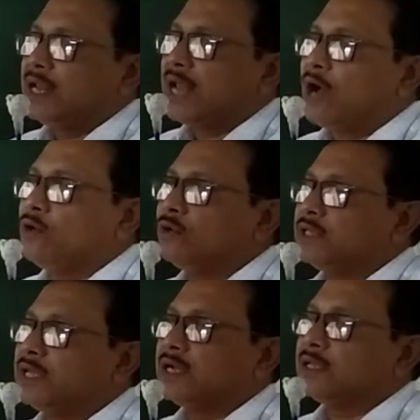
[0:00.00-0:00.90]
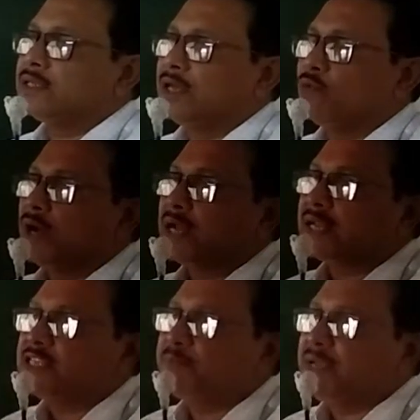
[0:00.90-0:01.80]
Now the
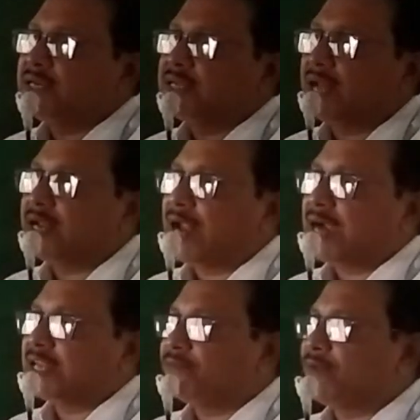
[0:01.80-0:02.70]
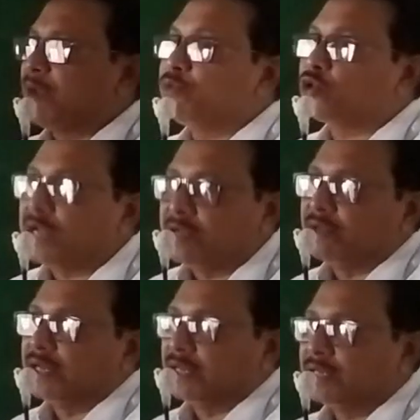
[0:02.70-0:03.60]
work is being done at the femto
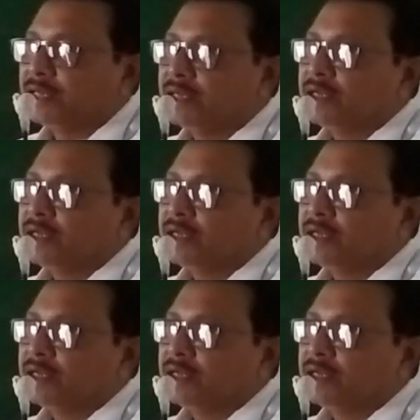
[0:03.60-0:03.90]
level.